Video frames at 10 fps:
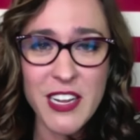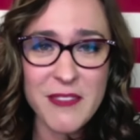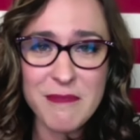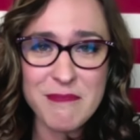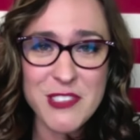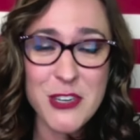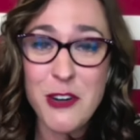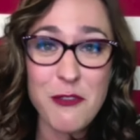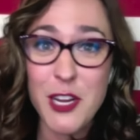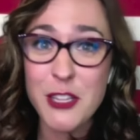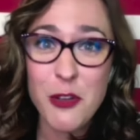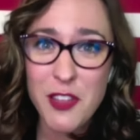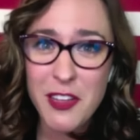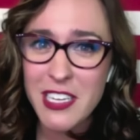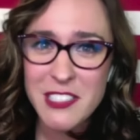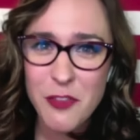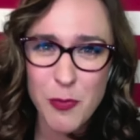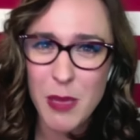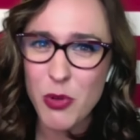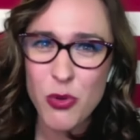want to start a free clothing closet
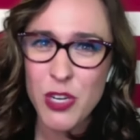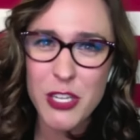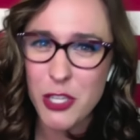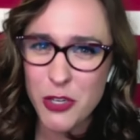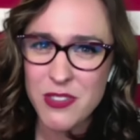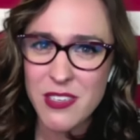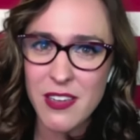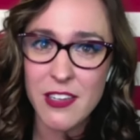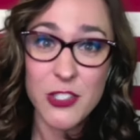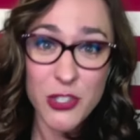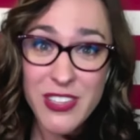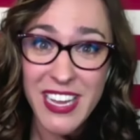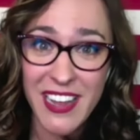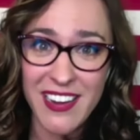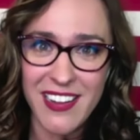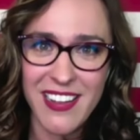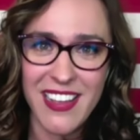for people who need clothes, do that.